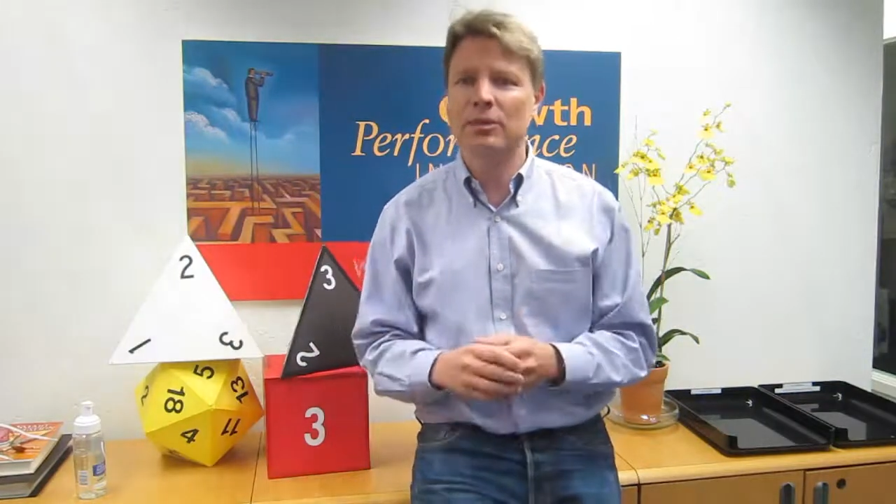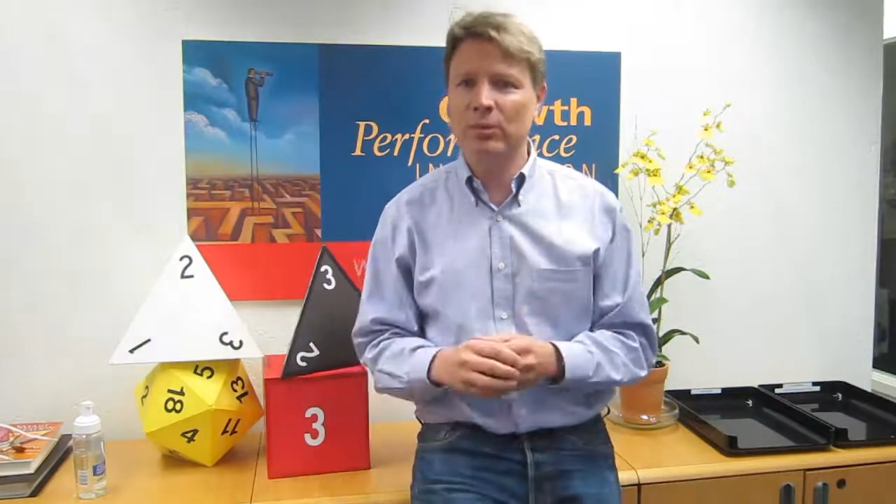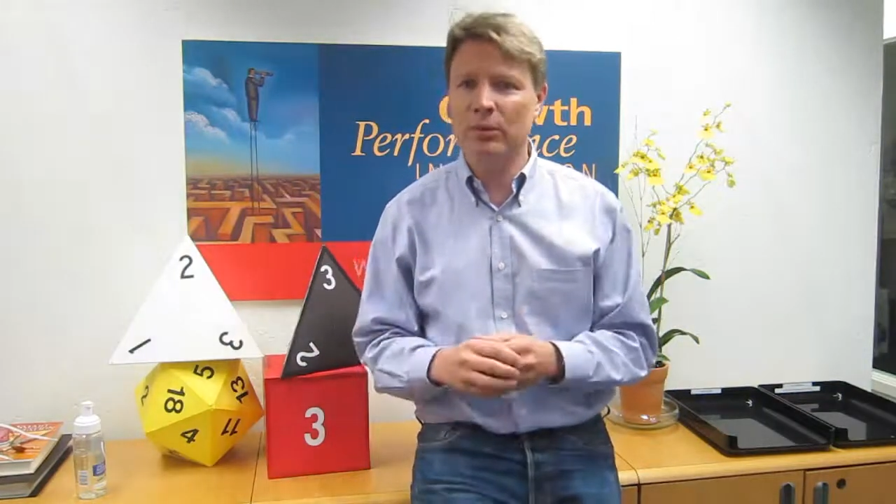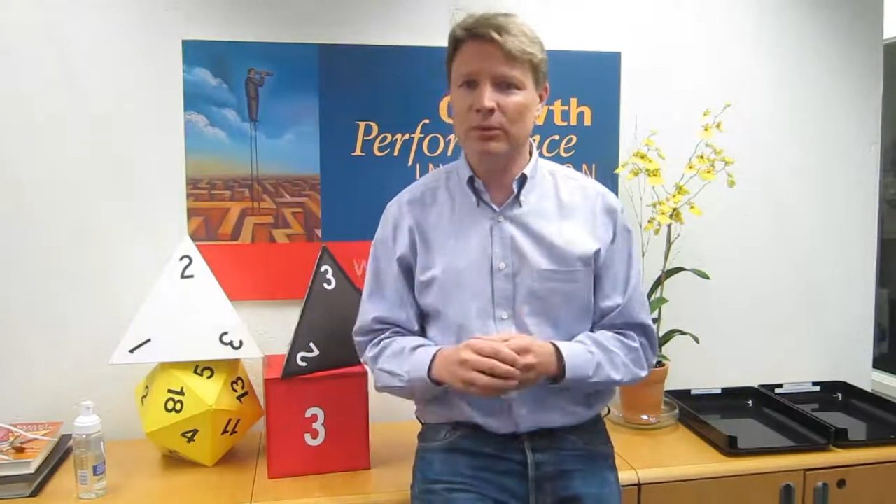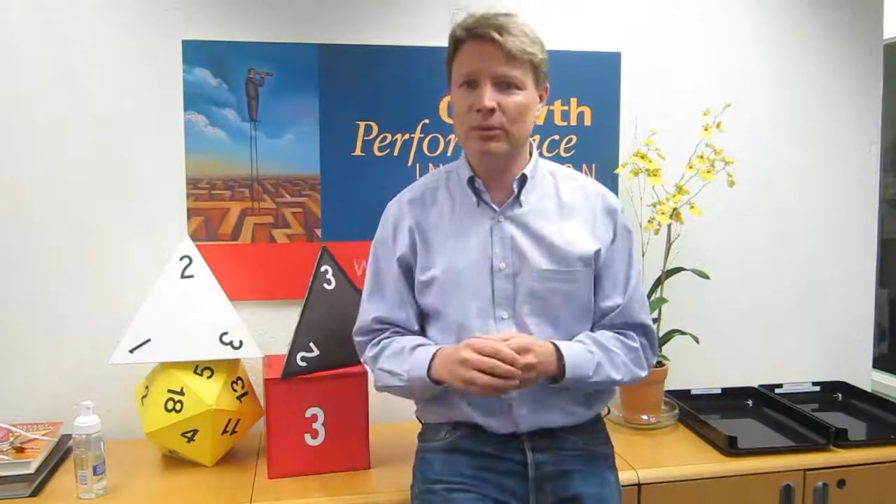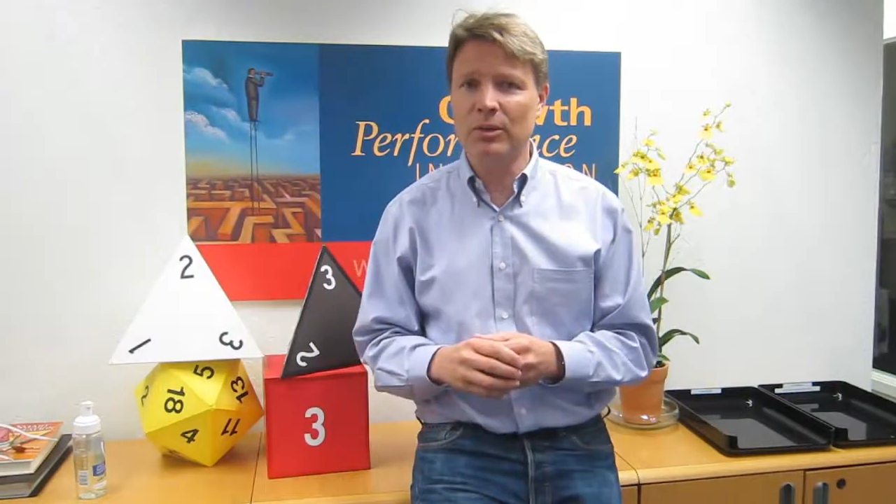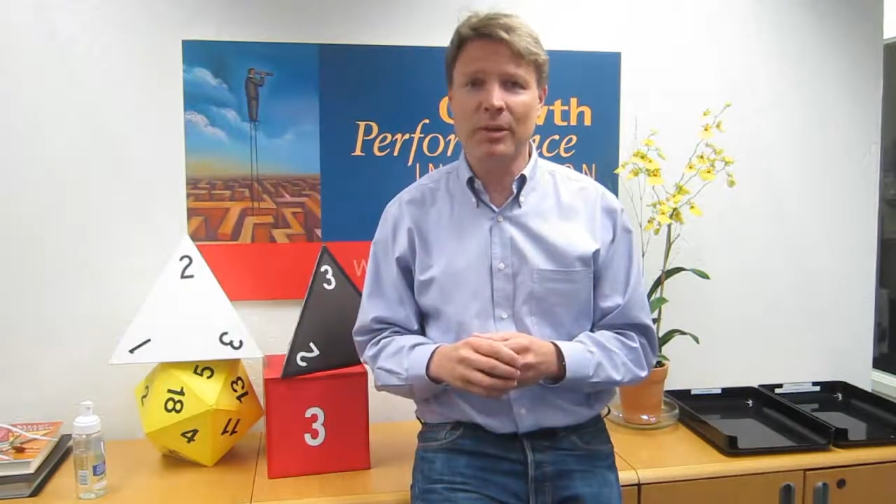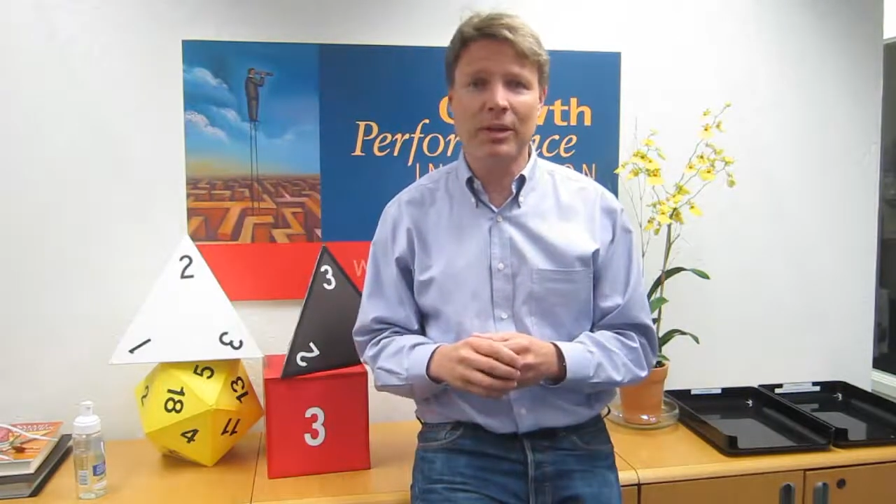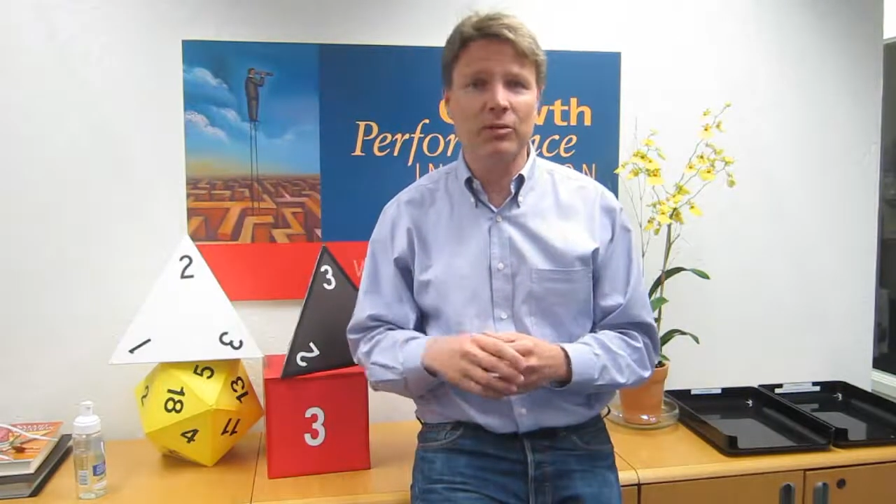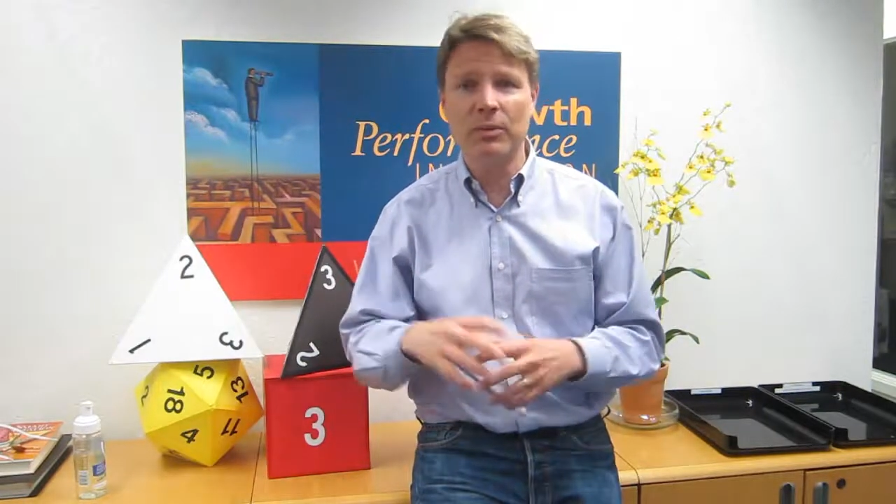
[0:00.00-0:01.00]
portfolio
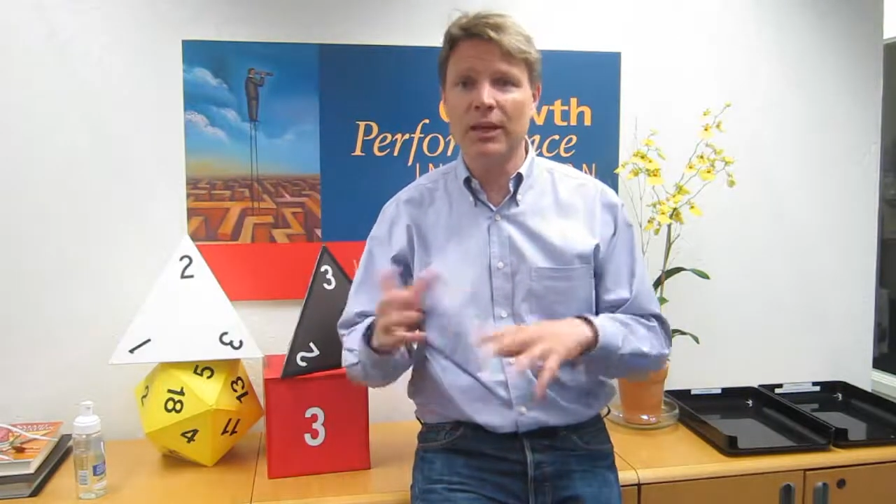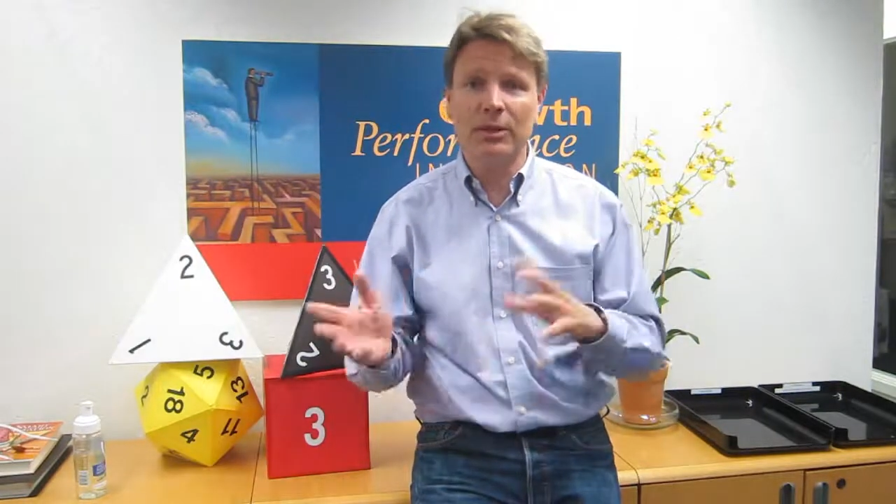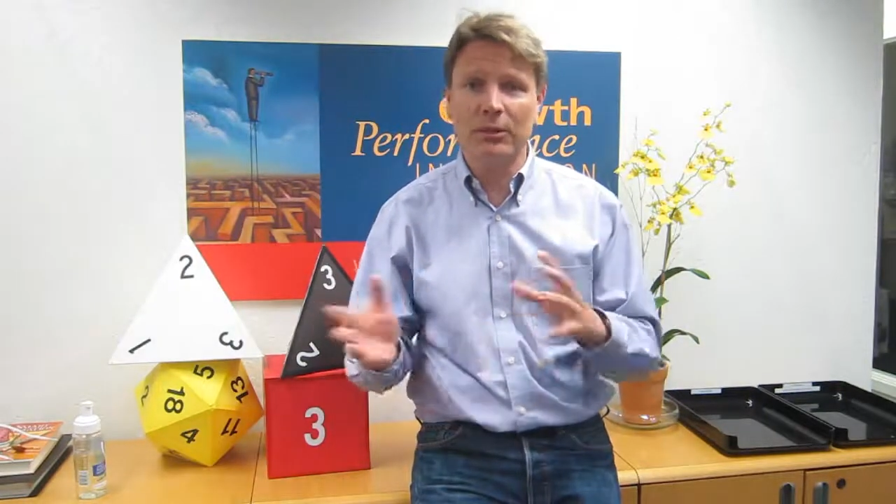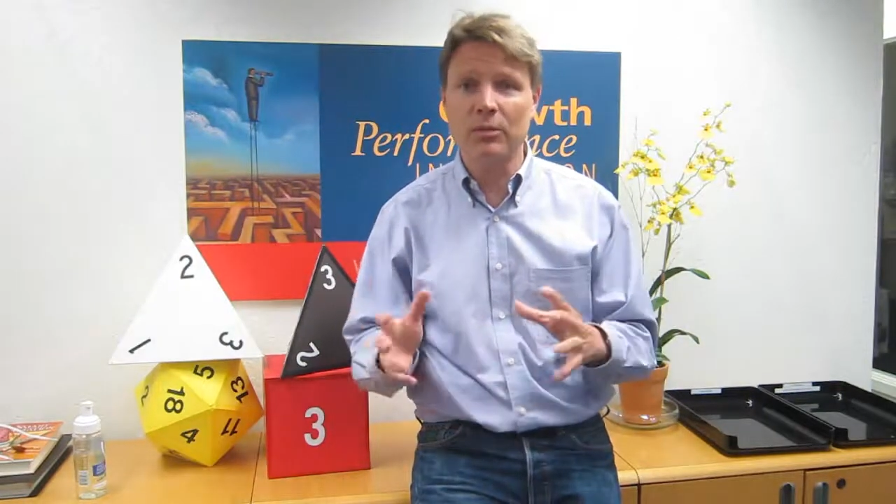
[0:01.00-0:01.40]
management and learn